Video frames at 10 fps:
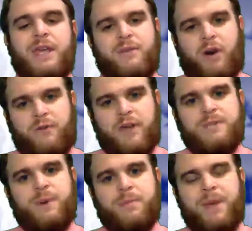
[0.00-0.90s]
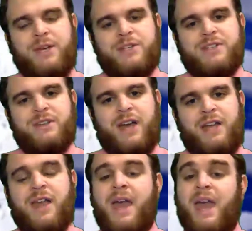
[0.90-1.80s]
Give our Facebook pages a
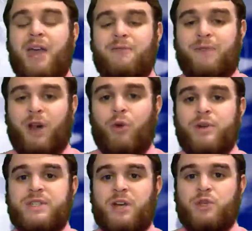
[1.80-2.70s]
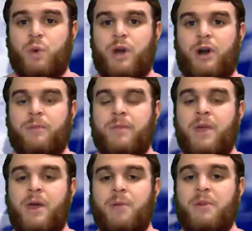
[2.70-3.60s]
like and follow us on Twitter.
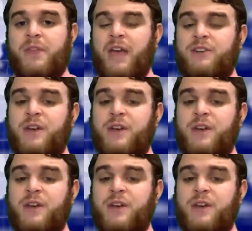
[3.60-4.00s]
But that